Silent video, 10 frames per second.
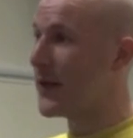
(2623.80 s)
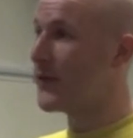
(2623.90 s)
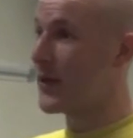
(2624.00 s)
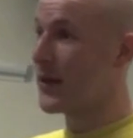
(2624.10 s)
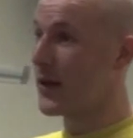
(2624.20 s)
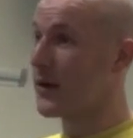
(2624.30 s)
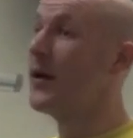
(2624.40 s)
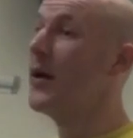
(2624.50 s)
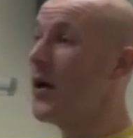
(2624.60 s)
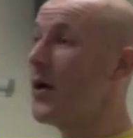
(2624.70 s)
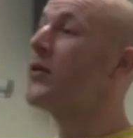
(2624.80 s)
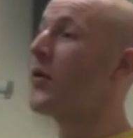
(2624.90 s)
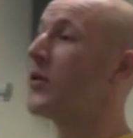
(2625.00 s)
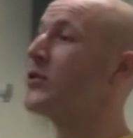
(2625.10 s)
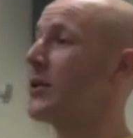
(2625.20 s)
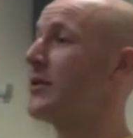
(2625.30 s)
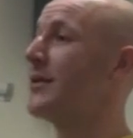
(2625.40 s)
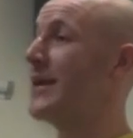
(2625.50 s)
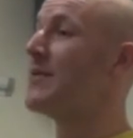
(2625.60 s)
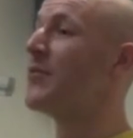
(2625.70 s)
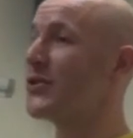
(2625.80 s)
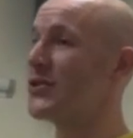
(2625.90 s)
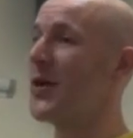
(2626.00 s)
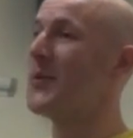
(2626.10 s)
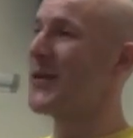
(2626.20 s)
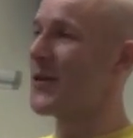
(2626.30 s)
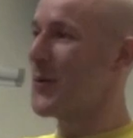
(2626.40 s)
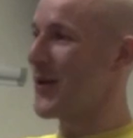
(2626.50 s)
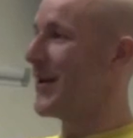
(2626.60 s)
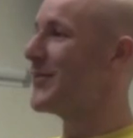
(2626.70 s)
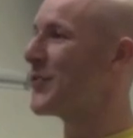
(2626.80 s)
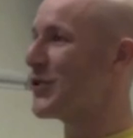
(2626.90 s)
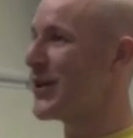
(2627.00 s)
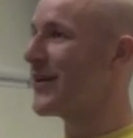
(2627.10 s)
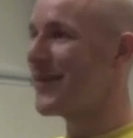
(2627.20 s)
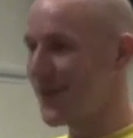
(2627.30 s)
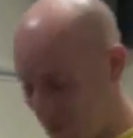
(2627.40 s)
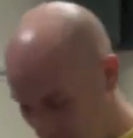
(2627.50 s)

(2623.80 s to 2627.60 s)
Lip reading: be made for thinking that we should keep pushing on with the nominalist project.